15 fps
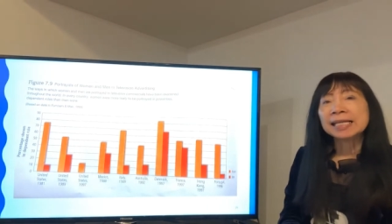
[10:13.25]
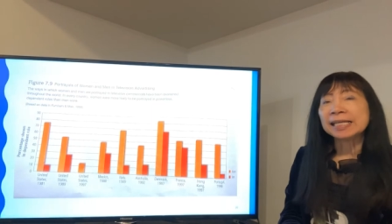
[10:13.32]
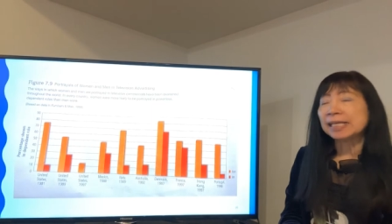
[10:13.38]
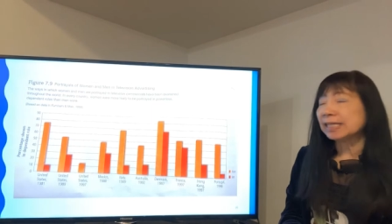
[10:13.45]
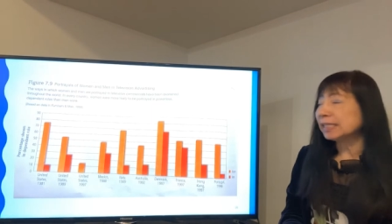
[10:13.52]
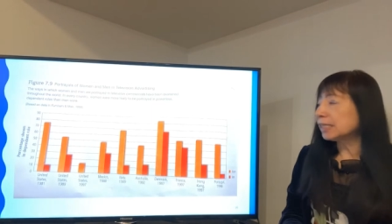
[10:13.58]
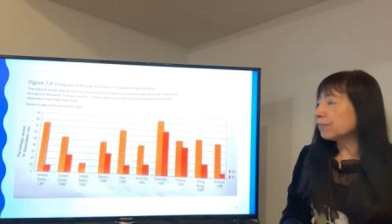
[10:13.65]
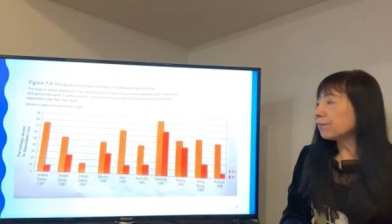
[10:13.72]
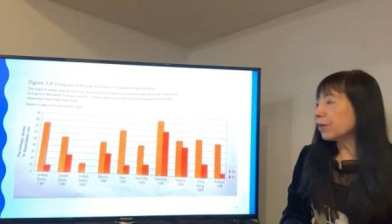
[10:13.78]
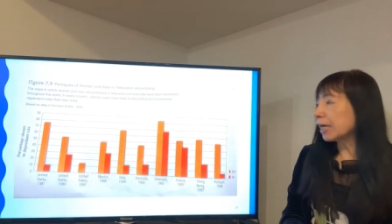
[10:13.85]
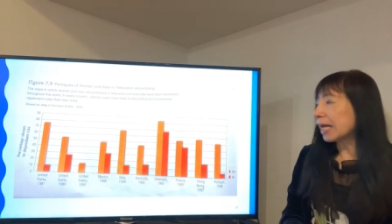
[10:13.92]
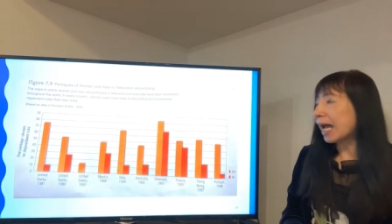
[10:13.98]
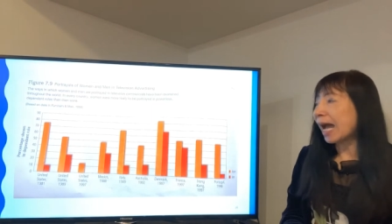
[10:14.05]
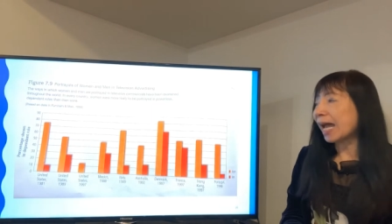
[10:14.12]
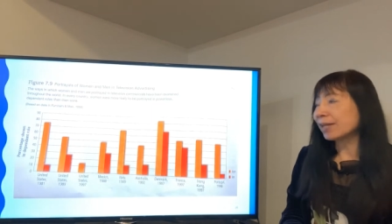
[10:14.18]
in different
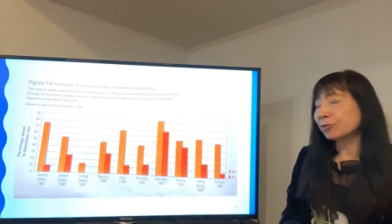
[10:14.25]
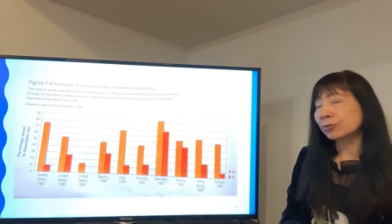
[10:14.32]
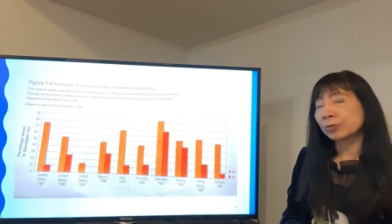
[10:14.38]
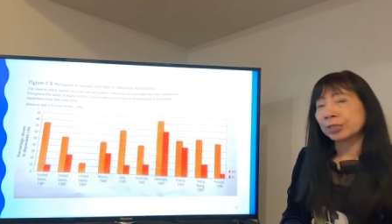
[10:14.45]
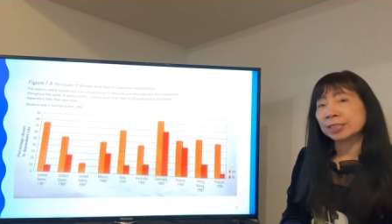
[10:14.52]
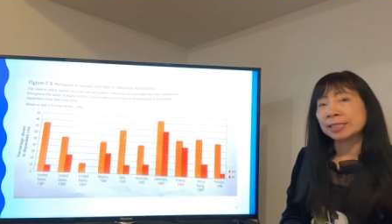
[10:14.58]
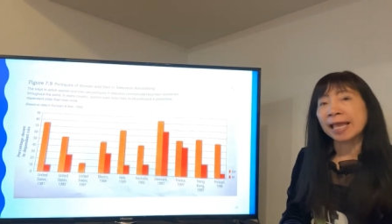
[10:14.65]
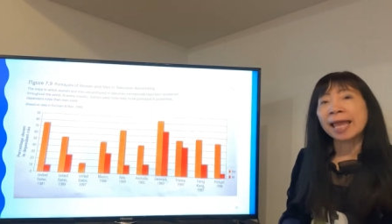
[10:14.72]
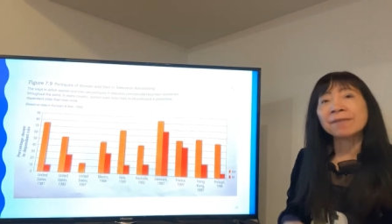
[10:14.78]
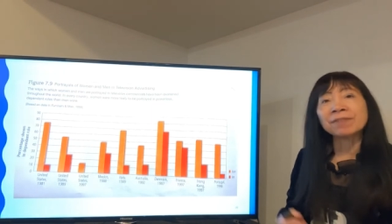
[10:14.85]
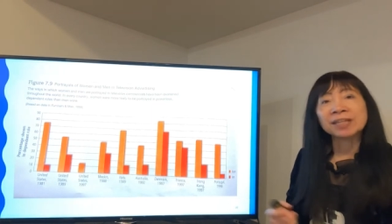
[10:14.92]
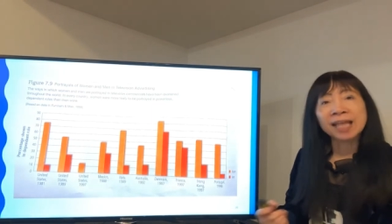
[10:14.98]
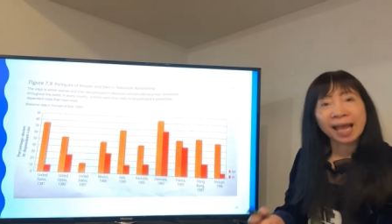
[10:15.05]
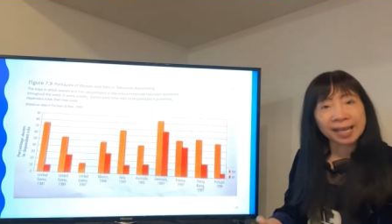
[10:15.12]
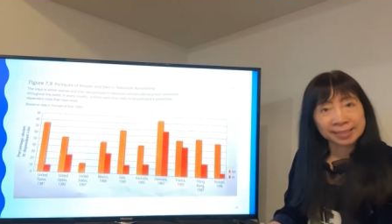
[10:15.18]
countries
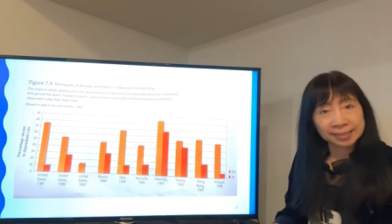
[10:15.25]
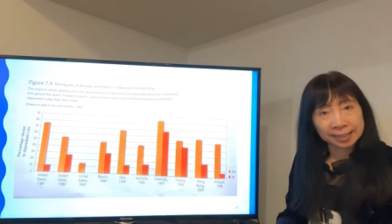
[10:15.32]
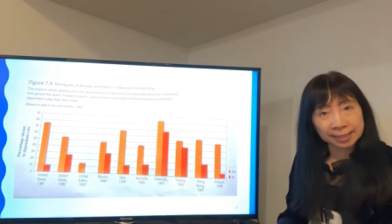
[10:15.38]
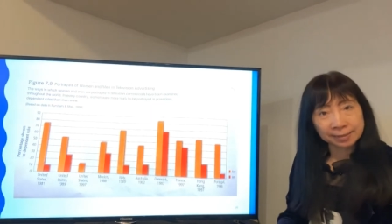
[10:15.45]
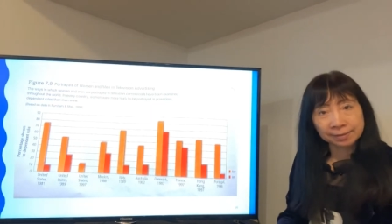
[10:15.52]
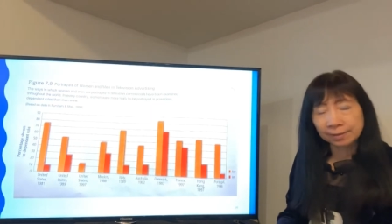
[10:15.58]
advertising.